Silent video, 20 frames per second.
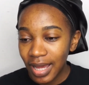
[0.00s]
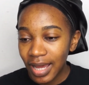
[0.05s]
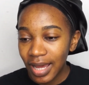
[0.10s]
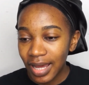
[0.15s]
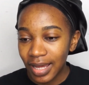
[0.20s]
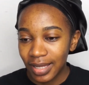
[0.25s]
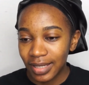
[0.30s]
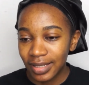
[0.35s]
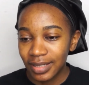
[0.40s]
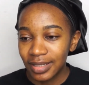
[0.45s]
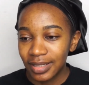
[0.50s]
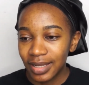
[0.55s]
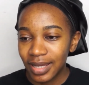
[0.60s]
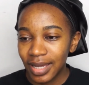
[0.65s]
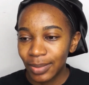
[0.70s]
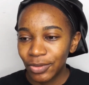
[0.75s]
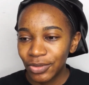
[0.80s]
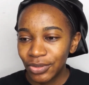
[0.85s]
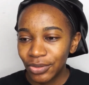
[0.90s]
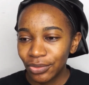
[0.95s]
and
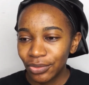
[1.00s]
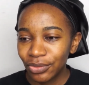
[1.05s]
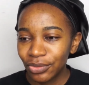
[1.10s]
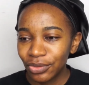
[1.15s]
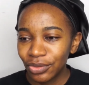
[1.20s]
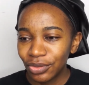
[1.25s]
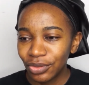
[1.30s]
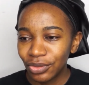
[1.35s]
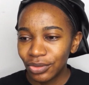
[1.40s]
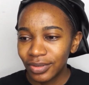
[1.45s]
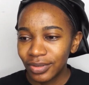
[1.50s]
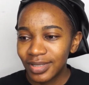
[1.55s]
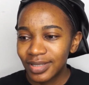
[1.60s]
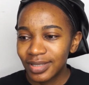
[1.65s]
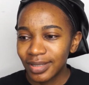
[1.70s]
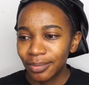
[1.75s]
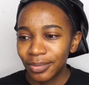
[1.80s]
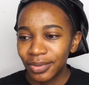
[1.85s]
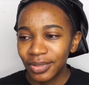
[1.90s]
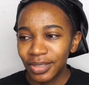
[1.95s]
I'm also not
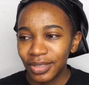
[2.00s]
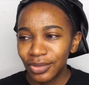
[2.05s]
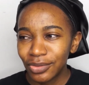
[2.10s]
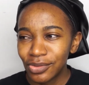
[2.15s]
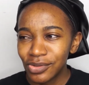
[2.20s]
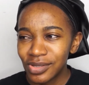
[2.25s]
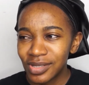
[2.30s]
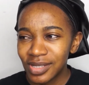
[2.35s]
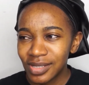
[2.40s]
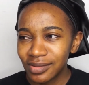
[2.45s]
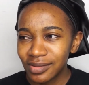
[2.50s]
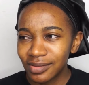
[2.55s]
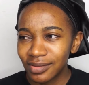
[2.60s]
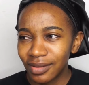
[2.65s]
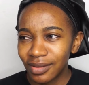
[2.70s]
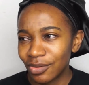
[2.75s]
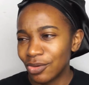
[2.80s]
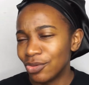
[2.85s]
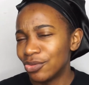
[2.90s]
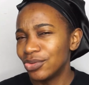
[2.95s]
somebody
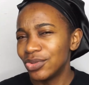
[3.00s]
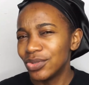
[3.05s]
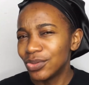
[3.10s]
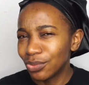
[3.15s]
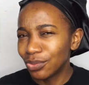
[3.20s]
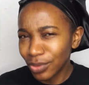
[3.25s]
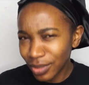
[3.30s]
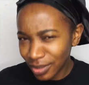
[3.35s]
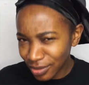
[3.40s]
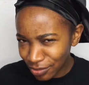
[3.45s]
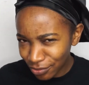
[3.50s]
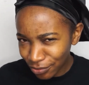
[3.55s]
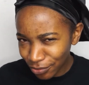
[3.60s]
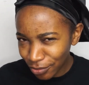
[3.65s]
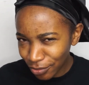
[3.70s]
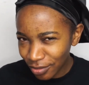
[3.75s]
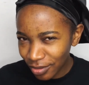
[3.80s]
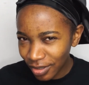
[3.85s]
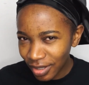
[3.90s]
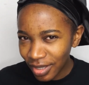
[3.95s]
who's
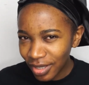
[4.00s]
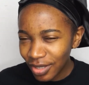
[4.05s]
wasteful.